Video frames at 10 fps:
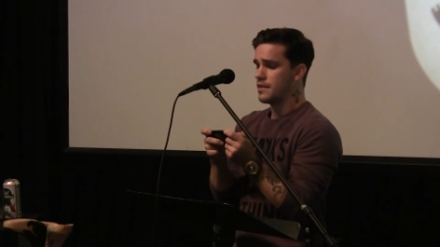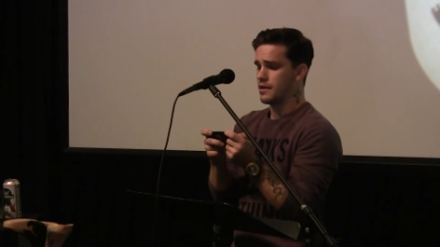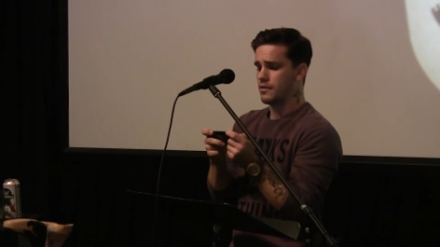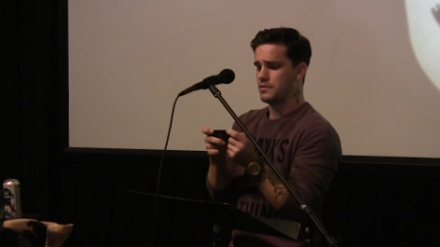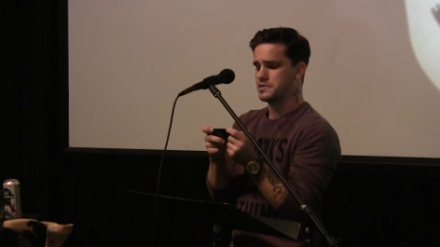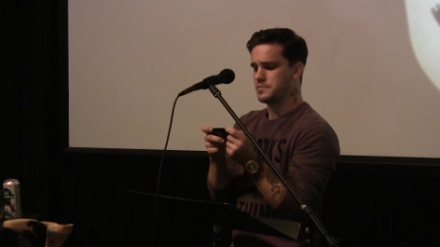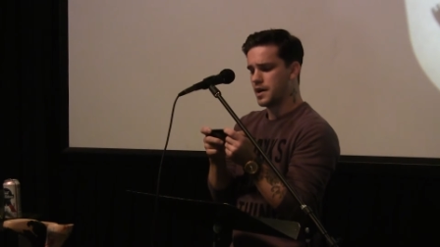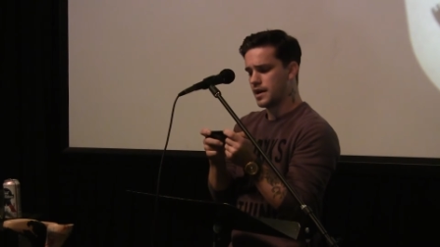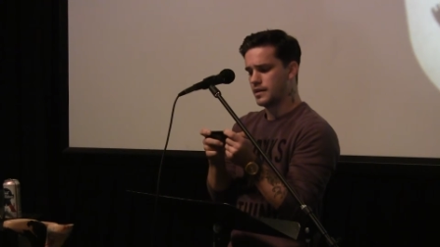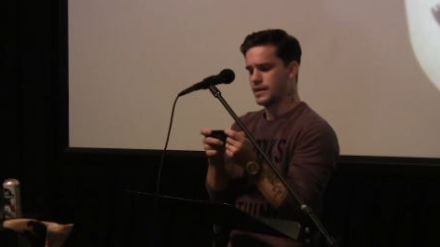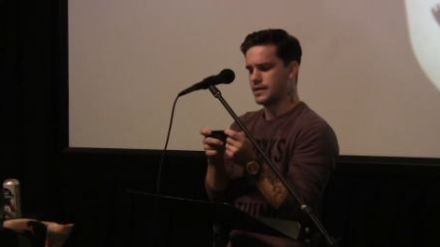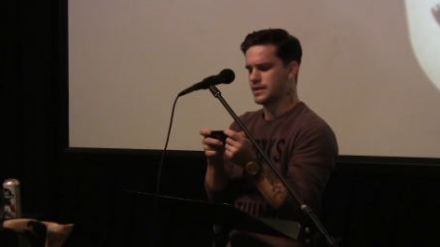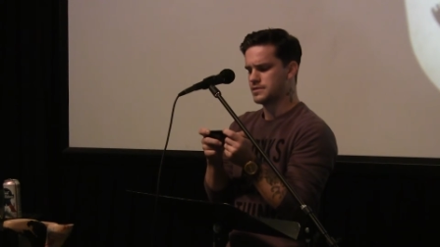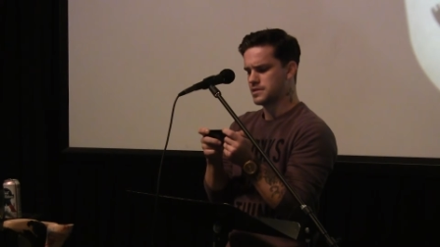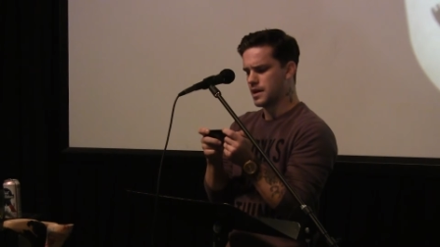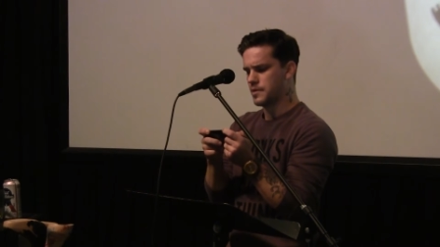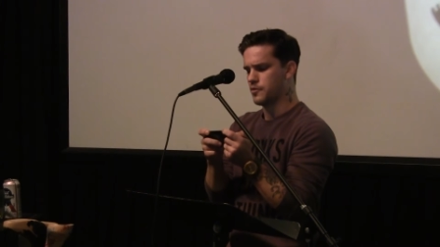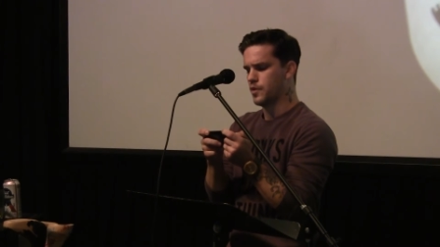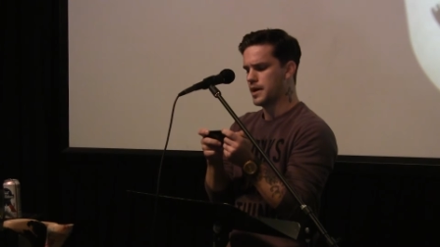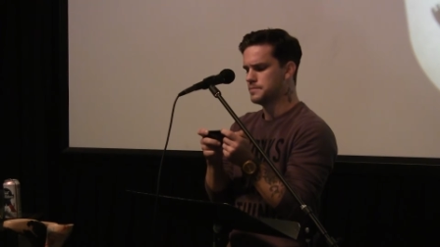They are all smiling and
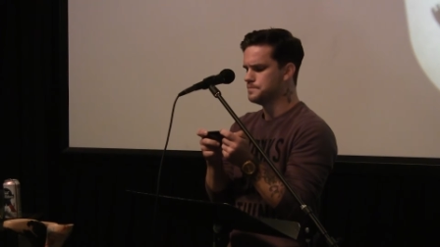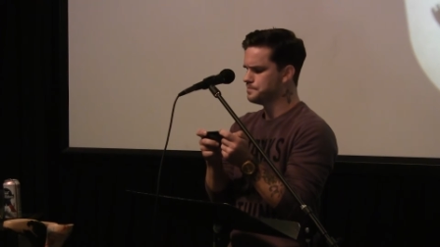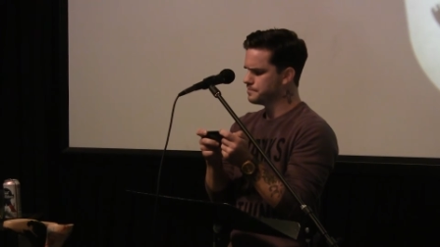sopping wet.